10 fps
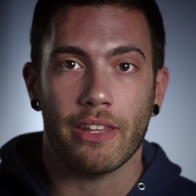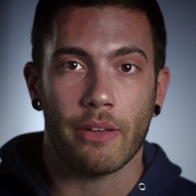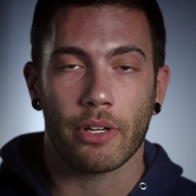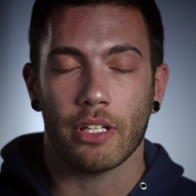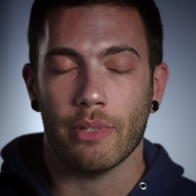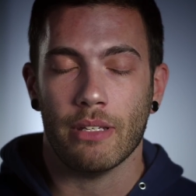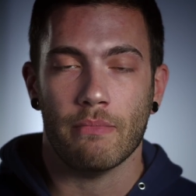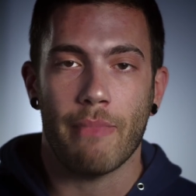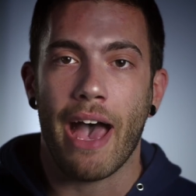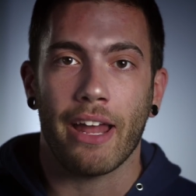and they were going to be
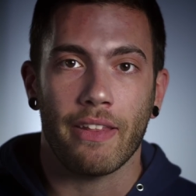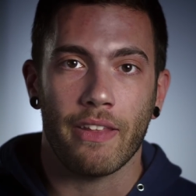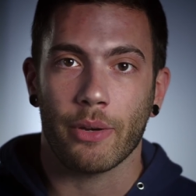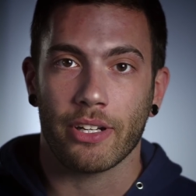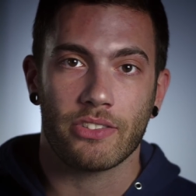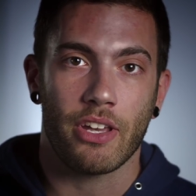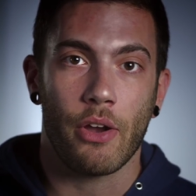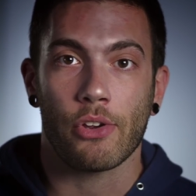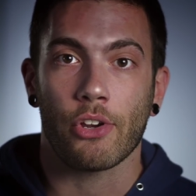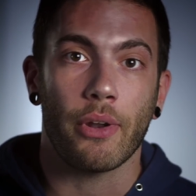mad, and they were going to say,
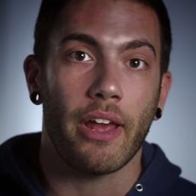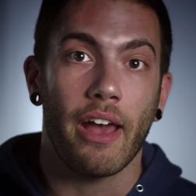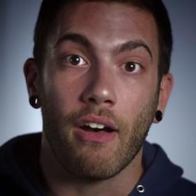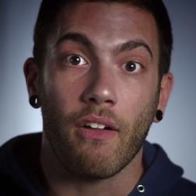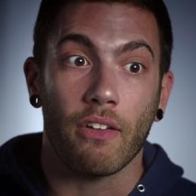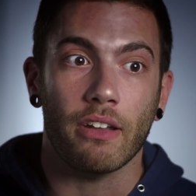oh, you're going to hell.